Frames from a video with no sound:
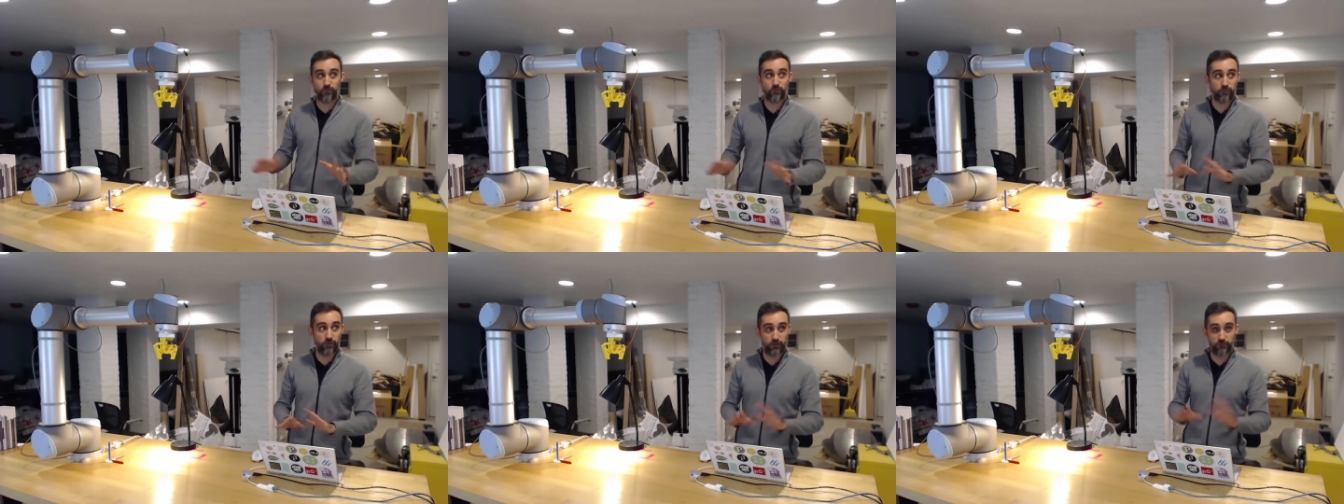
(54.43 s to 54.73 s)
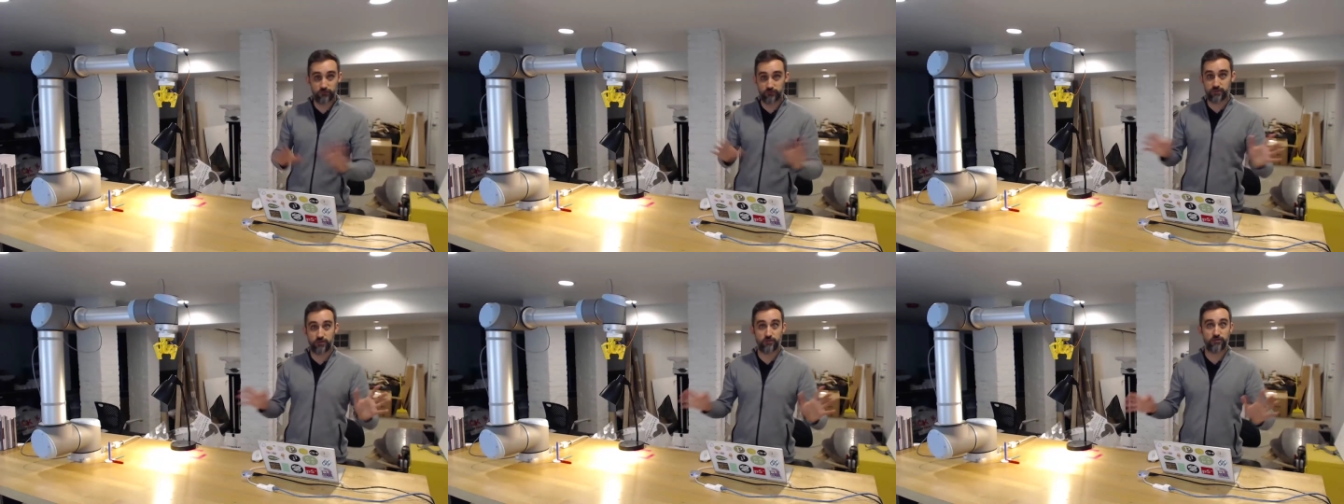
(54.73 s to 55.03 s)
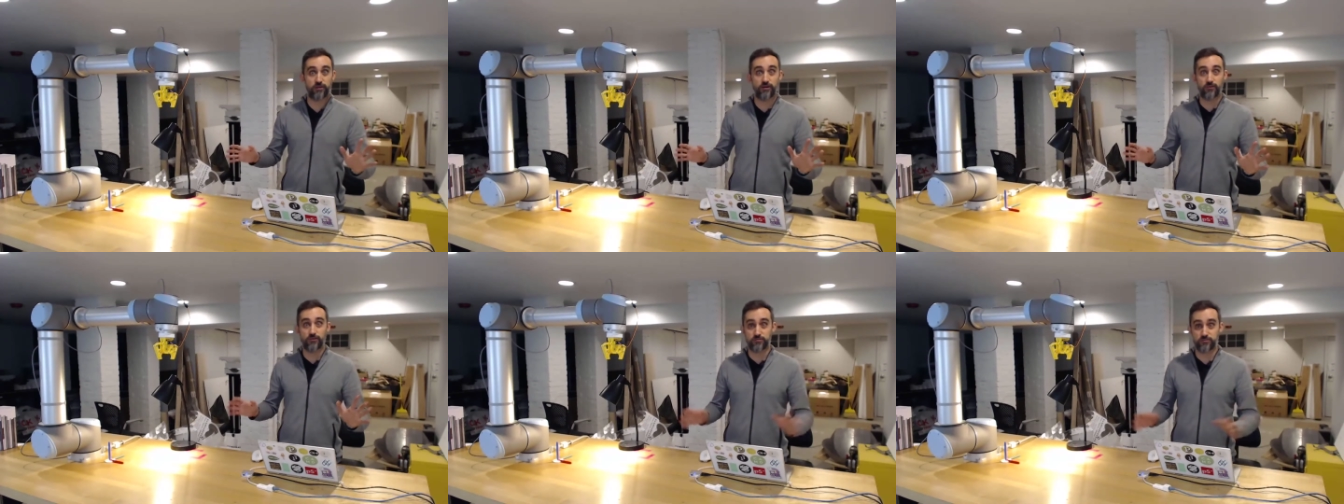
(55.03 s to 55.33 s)
if
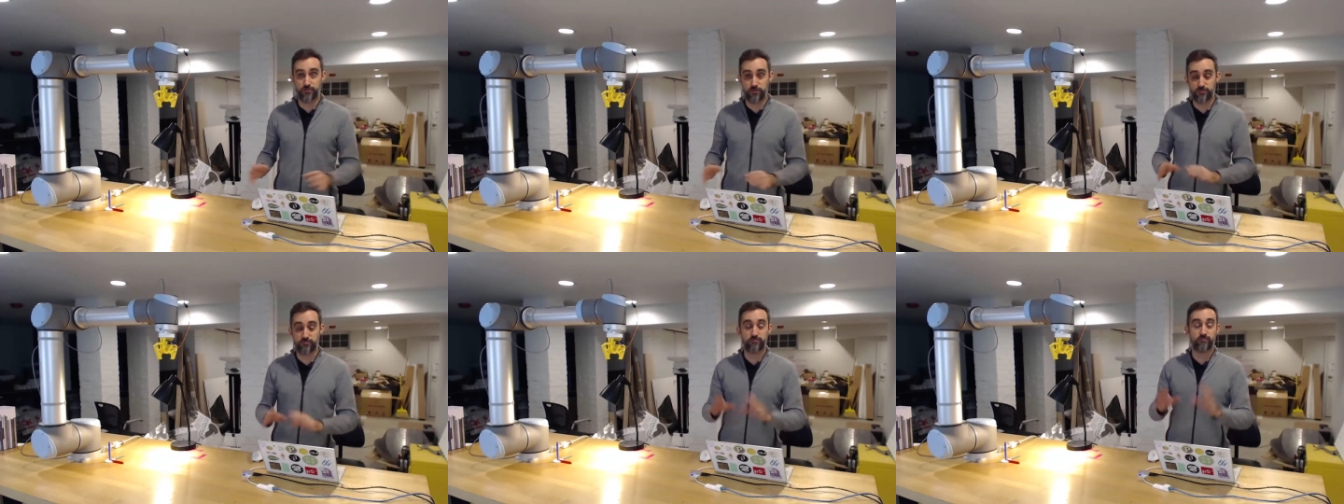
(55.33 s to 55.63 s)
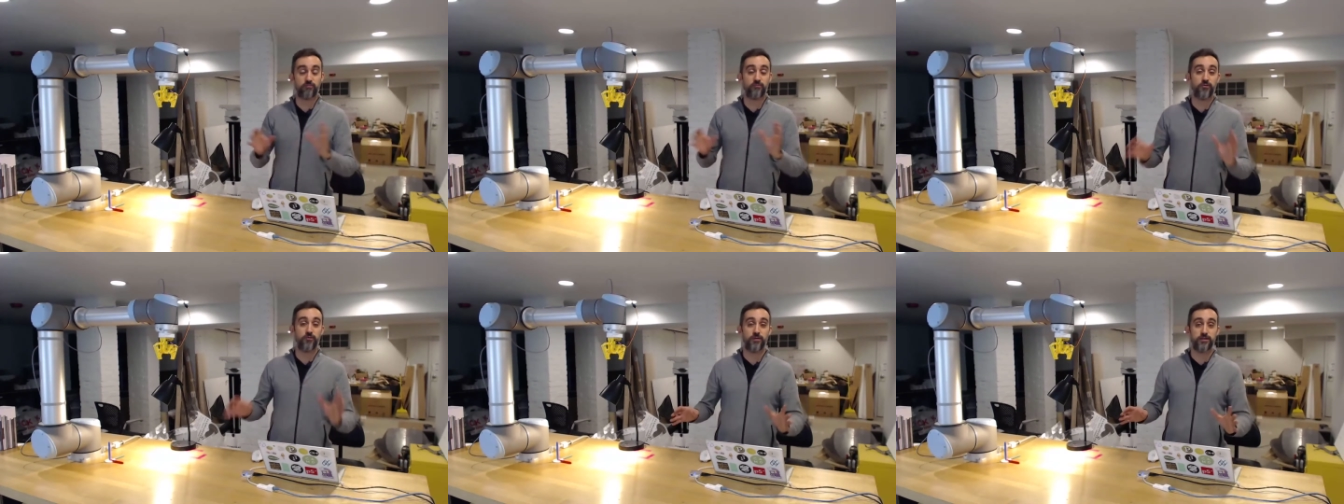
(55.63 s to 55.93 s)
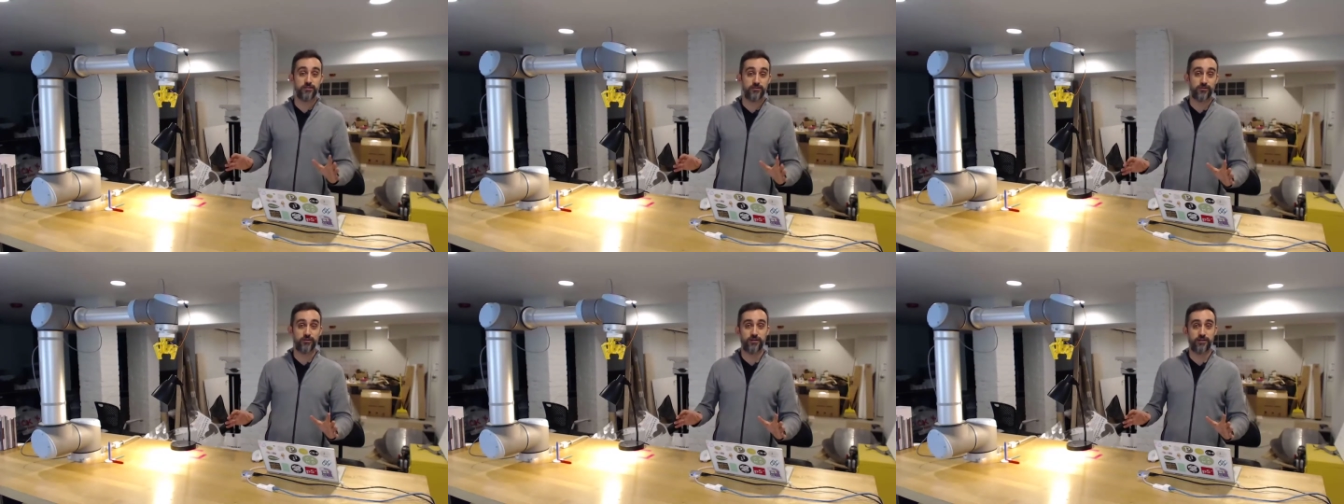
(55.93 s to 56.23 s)
something goes wrong,
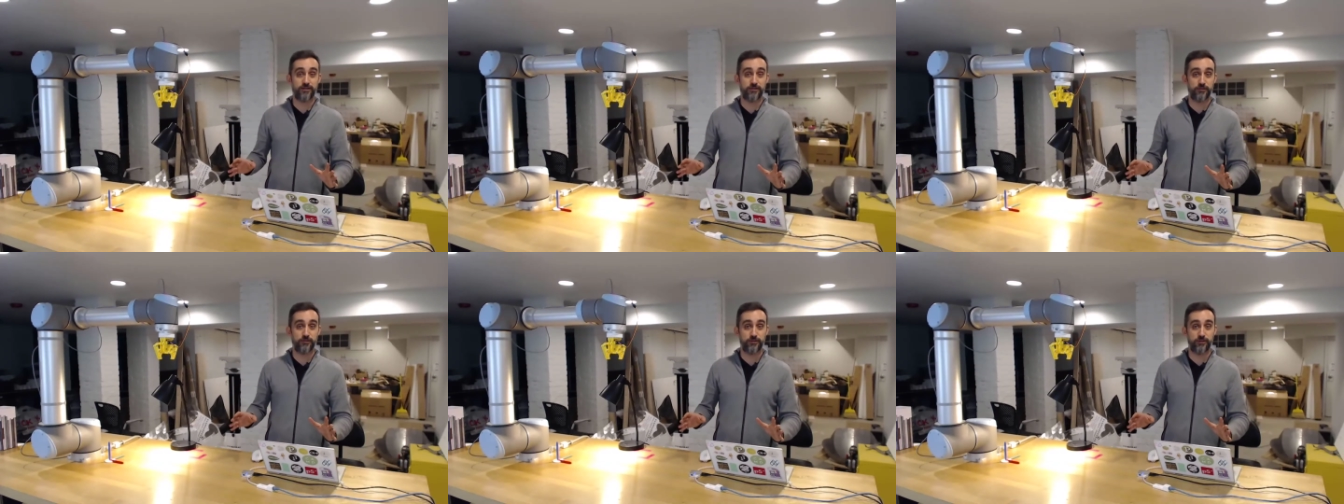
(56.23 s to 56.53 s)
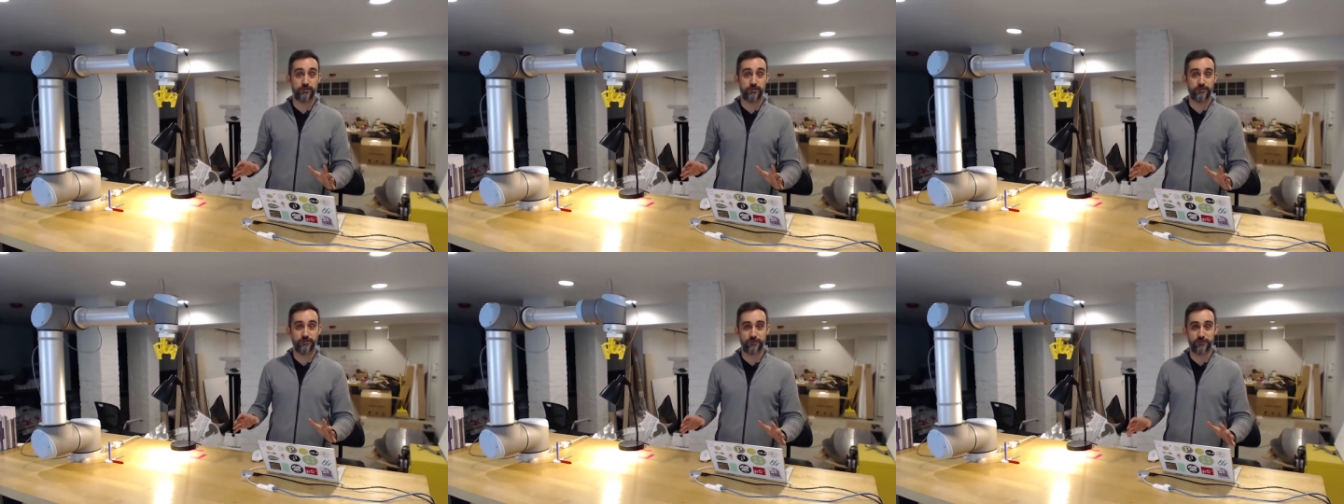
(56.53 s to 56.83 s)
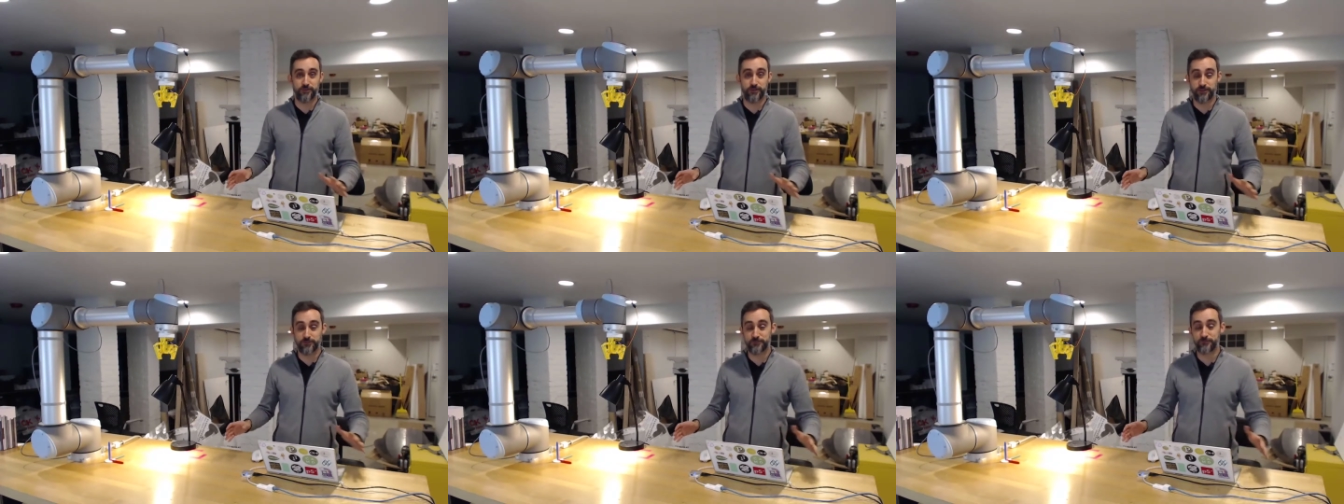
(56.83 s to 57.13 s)
nobody's going to get hurt, all
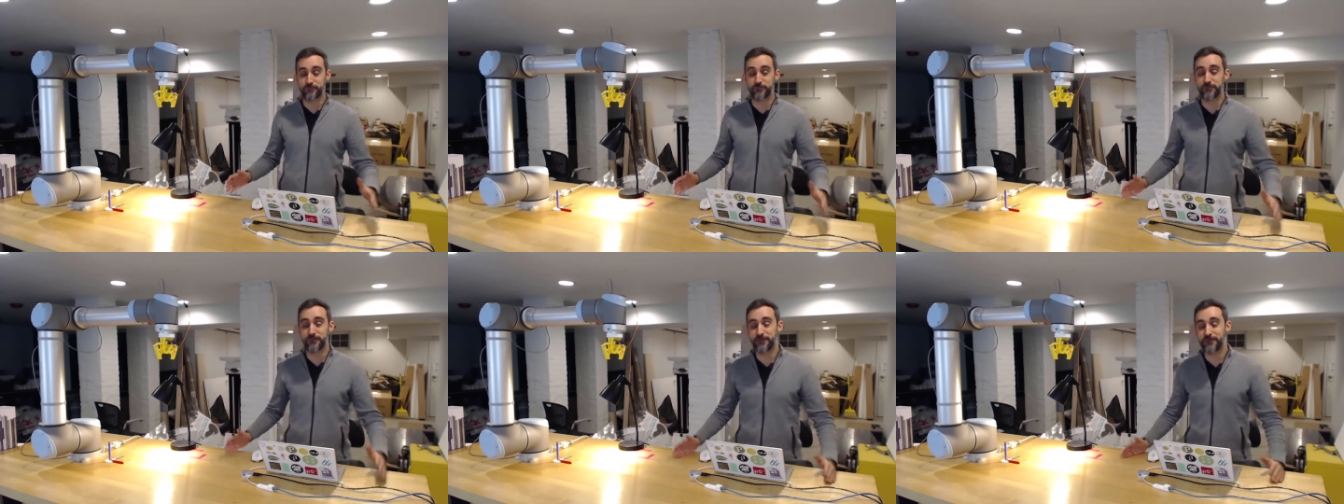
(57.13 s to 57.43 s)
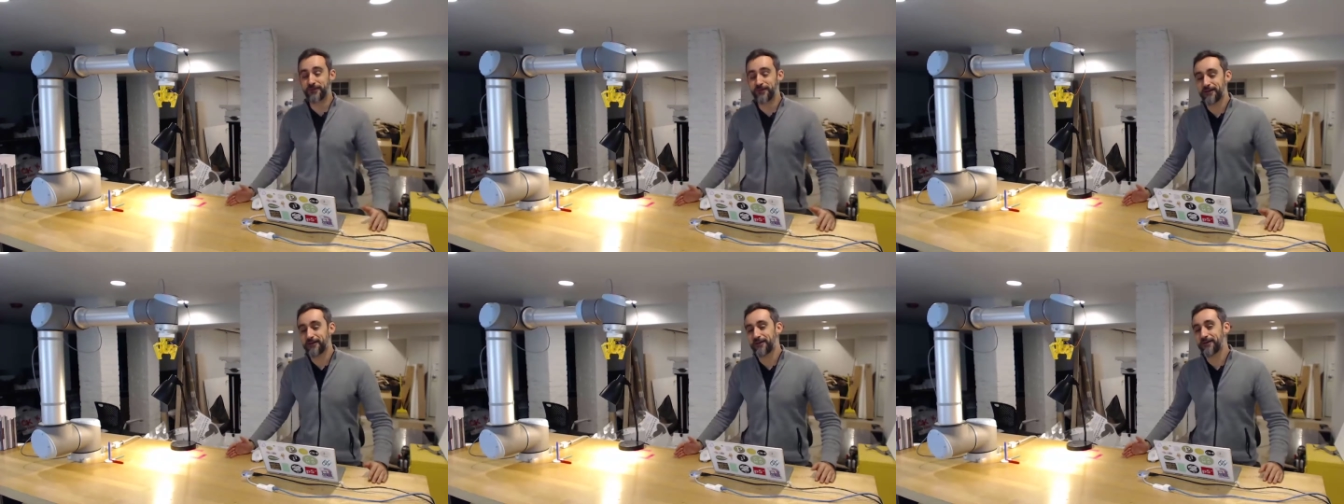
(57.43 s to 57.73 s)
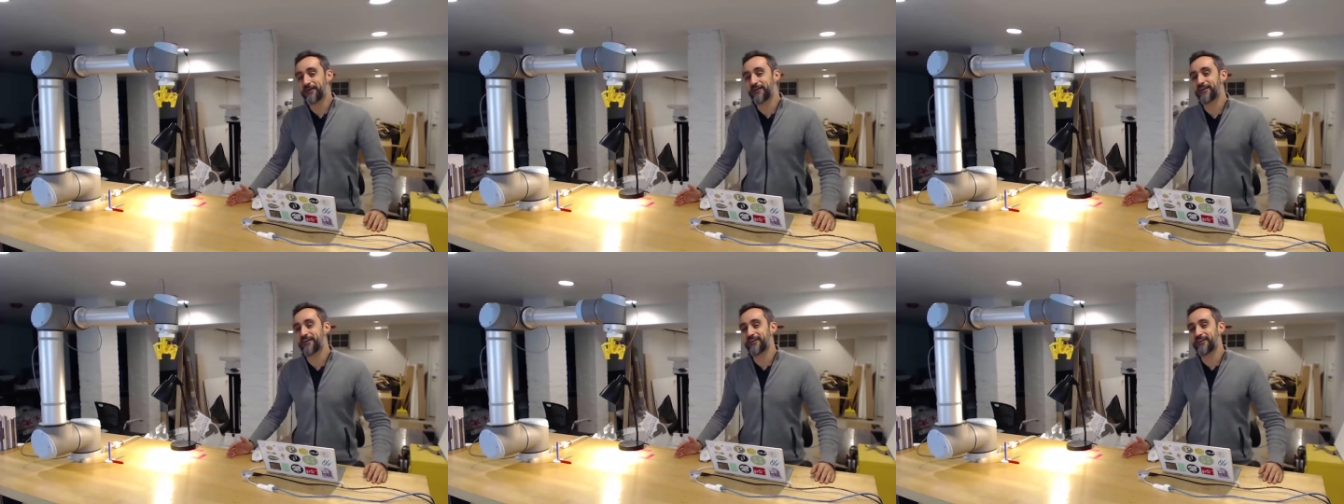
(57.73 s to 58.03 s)
right?
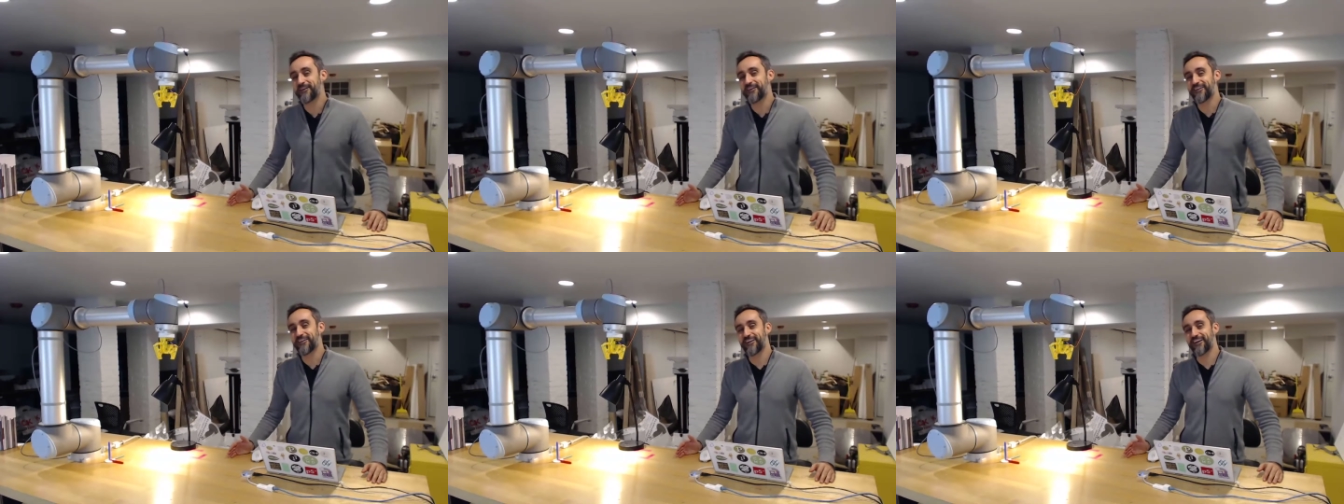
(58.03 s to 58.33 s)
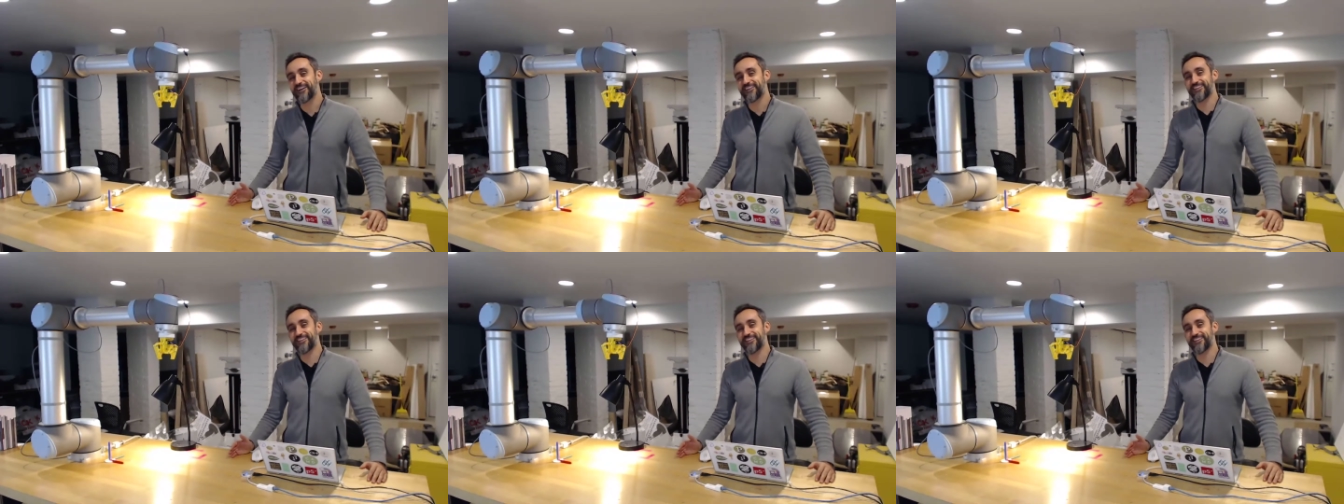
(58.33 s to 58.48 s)
Uh, and